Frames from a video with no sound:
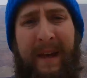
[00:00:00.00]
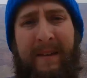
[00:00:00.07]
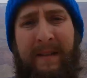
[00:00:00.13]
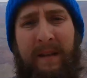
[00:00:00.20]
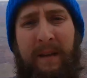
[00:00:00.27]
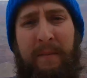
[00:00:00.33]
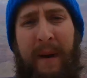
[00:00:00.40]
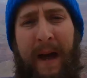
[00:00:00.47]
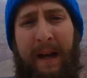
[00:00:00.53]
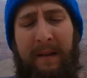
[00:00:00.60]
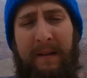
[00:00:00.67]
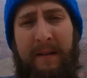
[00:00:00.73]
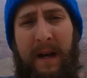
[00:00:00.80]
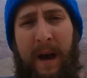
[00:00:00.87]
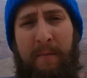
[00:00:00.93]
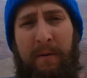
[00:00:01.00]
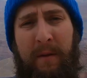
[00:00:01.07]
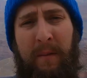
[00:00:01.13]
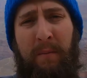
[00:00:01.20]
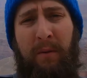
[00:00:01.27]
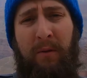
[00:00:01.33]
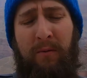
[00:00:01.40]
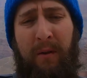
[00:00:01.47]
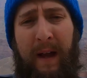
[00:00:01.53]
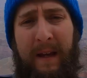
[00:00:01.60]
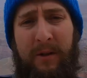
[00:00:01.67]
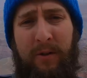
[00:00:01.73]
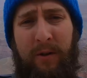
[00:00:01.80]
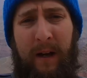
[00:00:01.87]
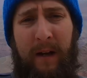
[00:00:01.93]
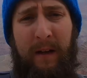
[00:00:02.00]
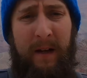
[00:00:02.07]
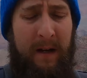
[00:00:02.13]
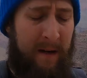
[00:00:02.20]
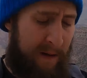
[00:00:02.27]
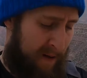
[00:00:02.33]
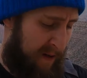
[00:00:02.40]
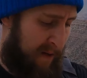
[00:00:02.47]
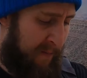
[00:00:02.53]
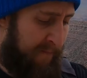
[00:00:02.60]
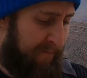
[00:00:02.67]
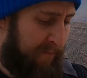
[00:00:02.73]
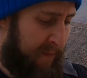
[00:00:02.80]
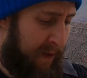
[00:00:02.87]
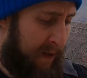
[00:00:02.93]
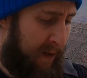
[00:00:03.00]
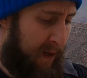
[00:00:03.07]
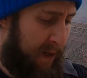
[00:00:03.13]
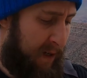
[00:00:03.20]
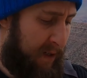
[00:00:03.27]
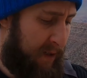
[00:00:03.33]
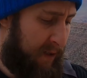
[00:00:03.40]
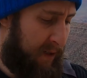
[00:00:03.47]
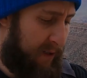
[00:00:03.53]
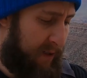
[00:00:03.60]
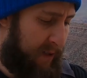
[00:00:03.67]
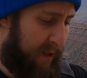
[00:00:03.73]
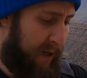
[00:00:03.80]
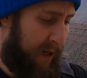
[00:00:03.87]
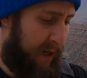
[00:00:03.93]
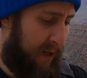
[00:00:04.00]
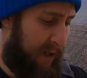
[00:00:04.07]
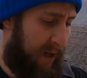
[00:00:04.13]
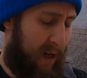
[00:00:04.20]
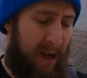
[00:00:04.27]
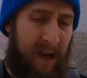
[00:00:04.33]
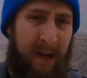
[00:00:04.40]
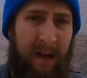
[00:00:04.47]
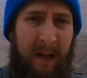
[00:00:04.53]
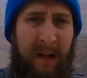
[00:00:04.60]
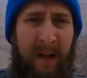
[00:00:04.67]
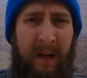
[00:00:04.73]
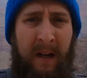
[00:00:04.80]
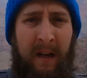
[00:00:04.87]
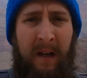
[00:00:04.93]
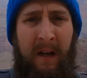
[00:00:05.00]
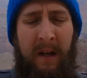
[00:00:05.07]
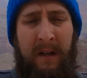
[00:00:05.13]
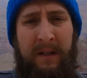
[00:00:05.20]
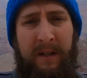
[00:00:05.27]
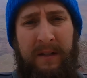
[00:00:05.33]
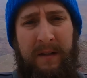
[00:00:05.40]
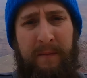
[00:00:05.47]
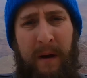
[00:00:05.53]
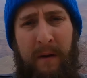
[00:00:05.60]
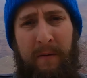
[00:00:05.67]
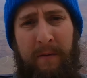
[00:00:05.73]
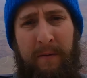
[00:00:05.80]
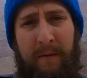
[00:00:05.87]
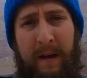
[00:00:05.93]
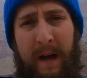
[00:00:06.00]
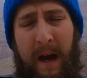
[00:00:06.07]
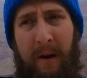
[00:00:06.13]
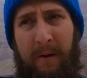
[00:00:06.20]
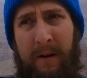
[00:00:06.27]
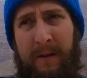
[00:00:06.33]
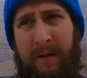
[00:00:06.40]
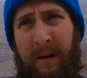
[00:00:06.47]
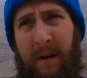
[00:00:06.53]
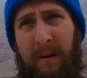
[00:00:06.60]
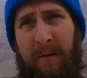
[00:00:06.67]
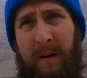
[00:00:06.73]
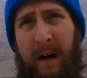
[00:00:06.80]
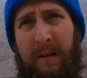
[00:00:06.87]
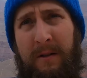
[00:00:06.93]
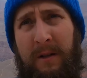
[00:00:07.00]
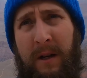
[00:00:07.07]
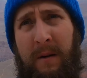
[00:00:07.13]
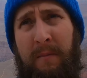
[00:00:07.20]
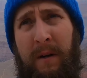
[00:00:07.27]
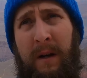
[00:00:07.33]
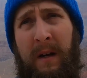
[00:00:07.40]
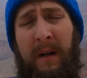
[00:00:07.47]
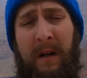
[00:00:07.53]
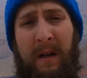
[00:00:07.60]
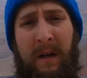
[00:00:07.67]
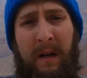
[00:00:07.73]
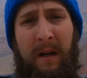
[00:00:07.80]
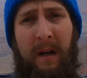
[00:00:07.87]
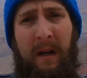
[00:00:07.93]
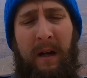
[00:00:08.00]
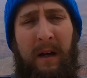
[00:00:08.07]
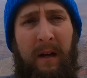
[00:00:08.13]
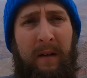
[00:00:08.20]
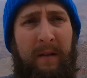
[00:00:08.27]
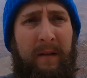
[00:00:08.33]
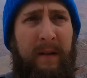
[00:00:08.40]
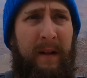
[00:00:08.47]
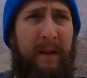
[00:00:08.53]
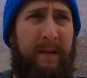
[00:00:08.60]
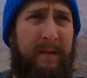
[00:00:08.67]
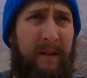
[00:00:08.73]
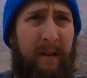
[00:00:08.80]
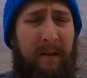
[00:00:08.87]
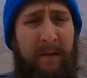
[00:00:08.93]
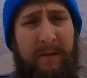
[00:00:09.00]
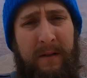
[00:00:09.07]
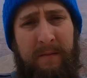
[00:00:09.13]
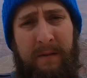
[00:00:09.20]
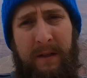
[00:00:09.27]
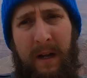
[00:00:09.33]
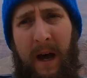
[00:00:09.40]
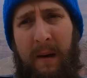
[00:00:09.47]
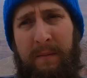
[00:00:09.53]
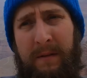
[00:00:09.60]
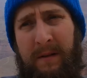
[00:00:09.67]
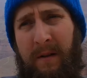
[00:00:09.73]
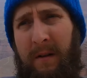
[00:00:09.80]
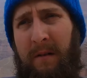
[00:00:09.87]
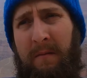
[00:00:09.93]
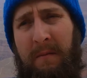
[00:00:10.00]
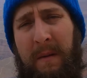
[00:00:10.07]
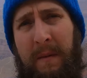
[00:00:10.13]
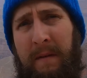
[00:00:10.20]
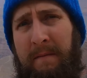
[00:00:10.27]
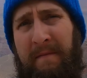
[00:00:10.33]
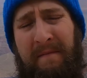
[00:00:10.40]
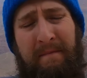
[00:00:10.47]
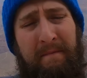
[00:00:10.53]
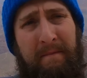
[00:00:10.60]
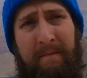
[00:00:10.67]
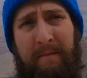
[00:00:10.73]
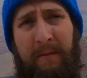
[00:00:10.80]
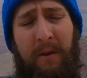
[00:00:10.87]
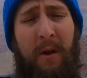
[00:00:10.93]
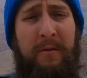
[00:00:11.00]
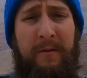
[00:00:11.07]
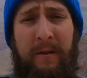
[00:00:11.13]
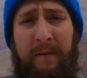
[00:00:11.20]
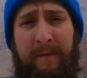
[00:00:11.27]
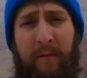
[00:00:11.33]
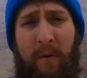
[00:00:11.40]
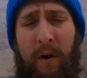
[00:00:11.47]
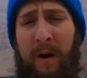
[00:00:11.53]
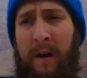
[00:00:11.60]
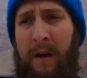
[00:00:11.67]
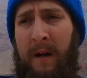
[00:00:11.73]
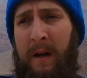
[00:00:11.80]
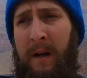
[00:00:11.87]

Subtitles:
Basically back at the top of the blue light trail here. Took us just about 3 hours round trip, and it doesn't include some stops, so maybe closer to 4.